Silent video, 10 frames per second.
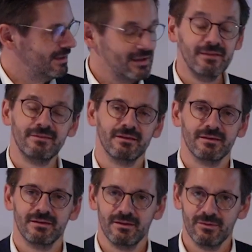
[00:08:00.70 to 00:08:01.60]
is
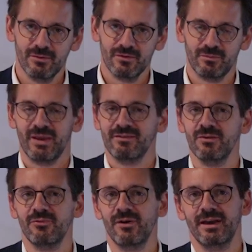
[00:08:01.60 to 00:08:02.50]

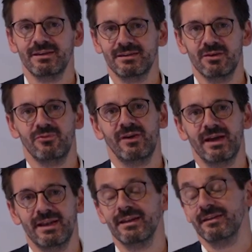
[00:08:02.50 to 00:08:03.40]
specified,
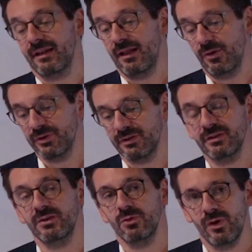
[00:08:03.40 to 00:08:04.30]
defined and allowed in
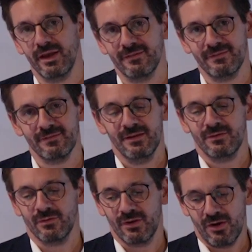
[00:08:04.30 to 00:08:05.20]
the US.
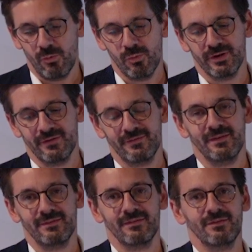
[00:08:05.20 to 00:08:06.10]
So now what is
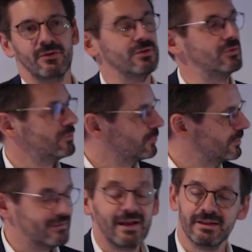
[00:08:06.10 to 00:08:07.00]
necessary to do
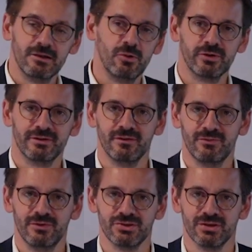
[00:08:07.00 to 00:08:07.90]
is unlock these
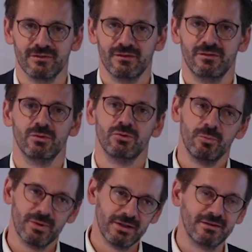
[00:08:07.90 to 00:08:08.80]
features. So to
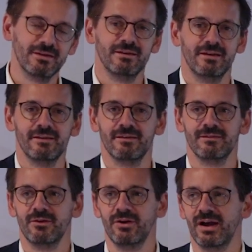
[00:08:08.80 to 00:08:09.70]
build in the
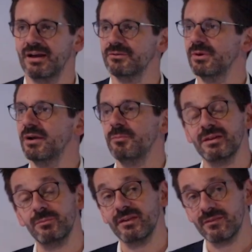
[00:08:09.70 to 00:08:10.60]
necessary hardware,
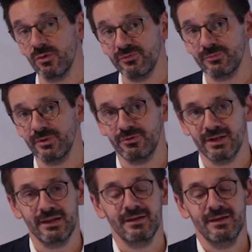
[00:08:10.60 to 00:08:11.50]
but by software
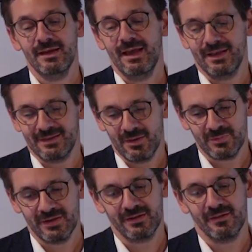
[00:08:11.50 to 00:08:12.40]
really
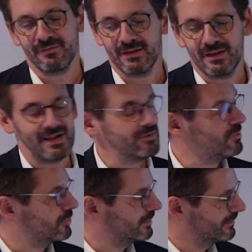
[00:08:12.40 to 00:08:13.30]
adapting this and
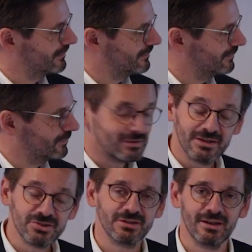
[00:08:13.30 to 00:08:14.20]
unlocking this. So
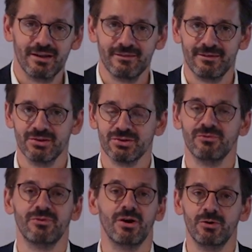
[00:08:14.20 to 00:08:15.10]
digitalization
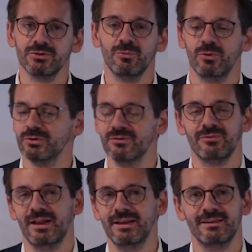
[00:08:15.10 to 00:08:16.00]
for automotive
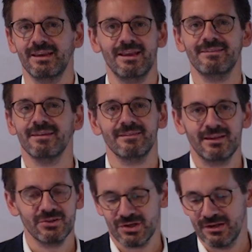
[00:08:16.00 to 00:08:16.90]
lighting is
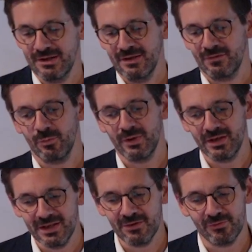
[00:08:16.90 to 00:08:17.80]
essential. So we
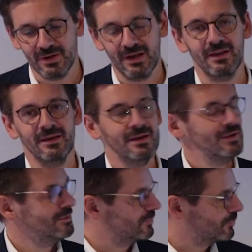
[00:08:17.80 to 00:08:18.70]
need really
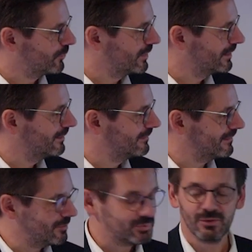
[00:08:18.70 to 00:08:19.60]
to bring this
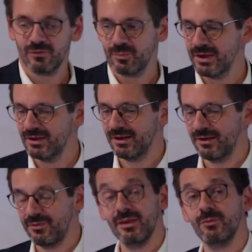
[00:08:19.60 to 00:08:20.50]
up to speed, and
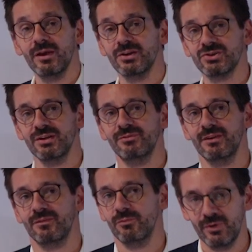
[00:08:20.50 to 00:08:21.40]
I think we achieved
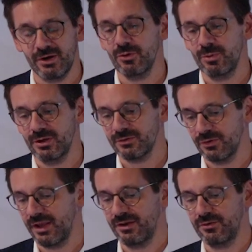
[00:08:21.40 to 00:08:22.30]
this very well
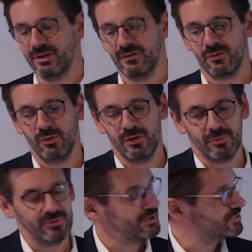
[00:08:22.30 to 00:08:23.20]
together in this
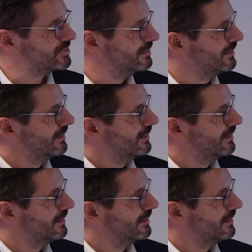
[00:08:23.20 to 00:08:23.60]
collaboration.